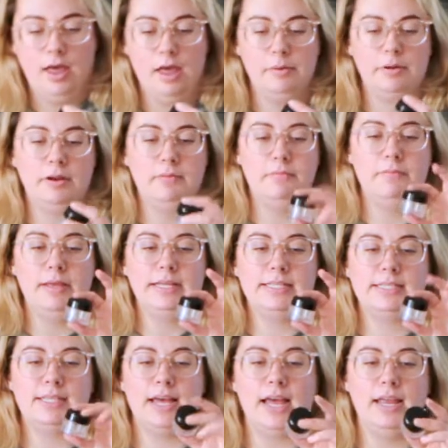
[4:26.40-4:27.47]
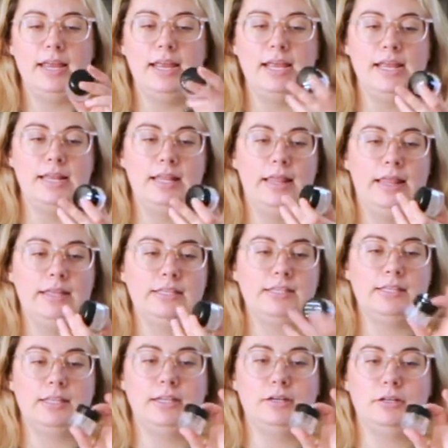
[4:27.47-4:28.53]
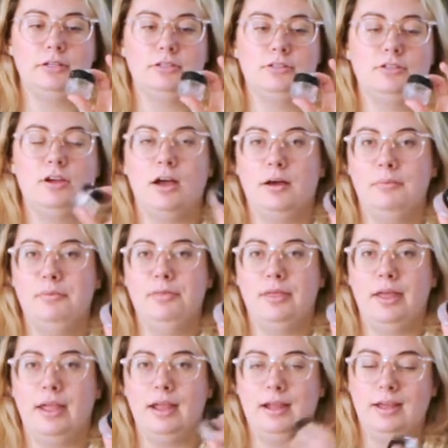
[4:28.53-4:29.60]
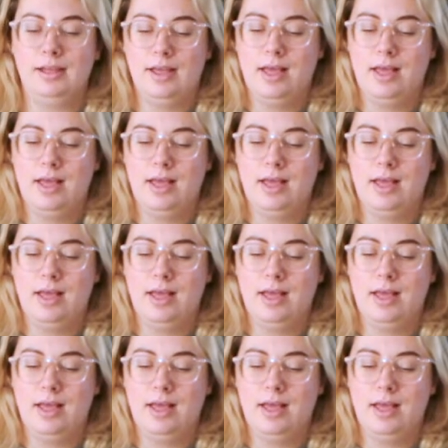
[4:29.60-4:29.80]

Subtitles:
I'm gonna mix that in this little tub thing.